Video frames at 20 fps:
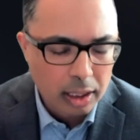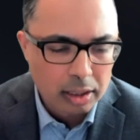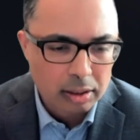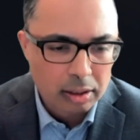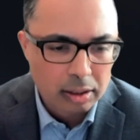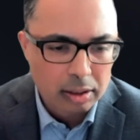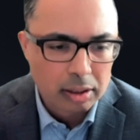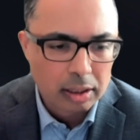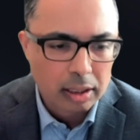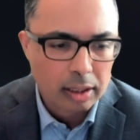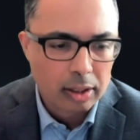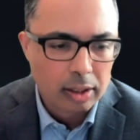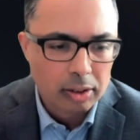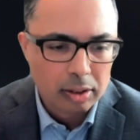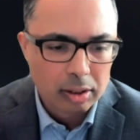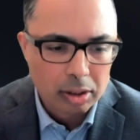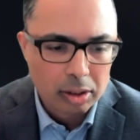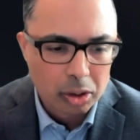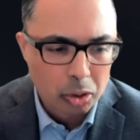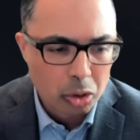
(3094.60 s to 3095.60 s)
technically
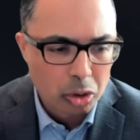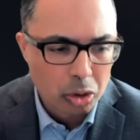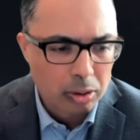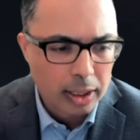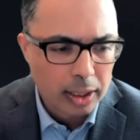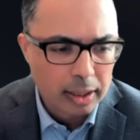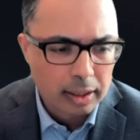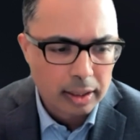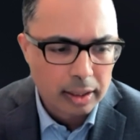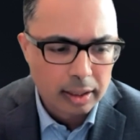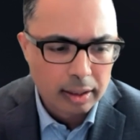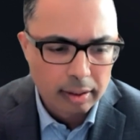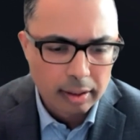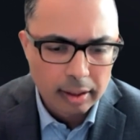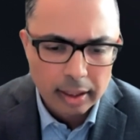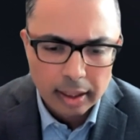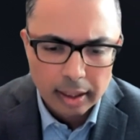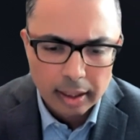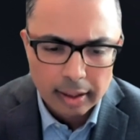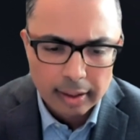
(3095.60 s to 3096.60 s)
easy closure at the end of
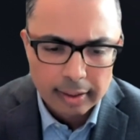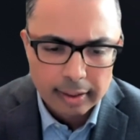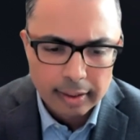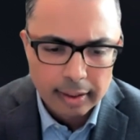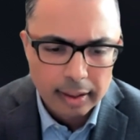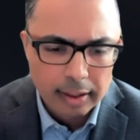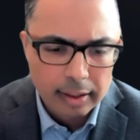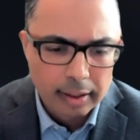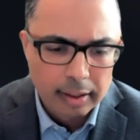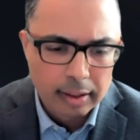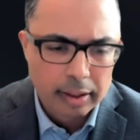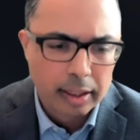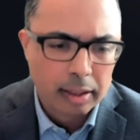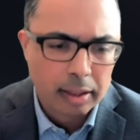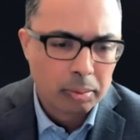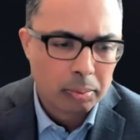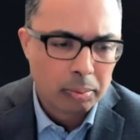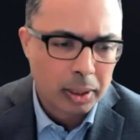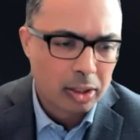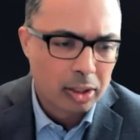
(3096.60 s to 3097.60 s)
the case that can
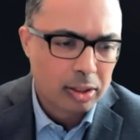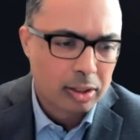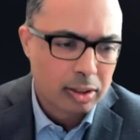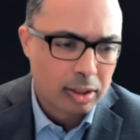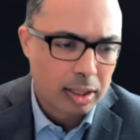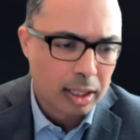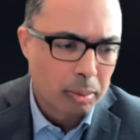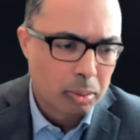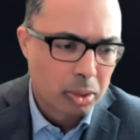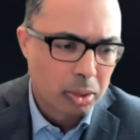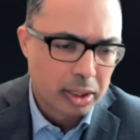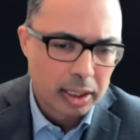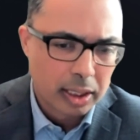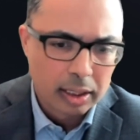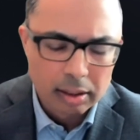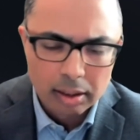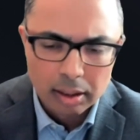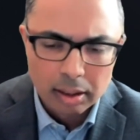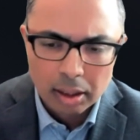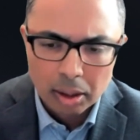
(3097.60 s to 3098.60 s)
let patients
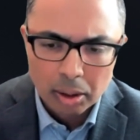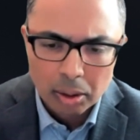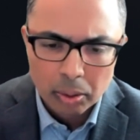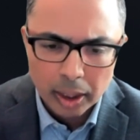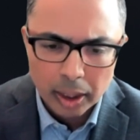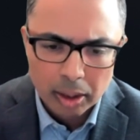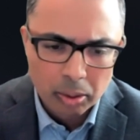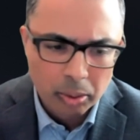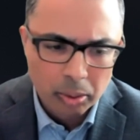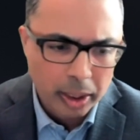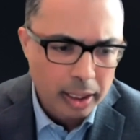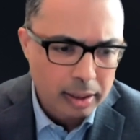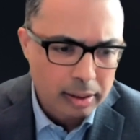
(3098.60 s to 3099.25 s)
ambulate right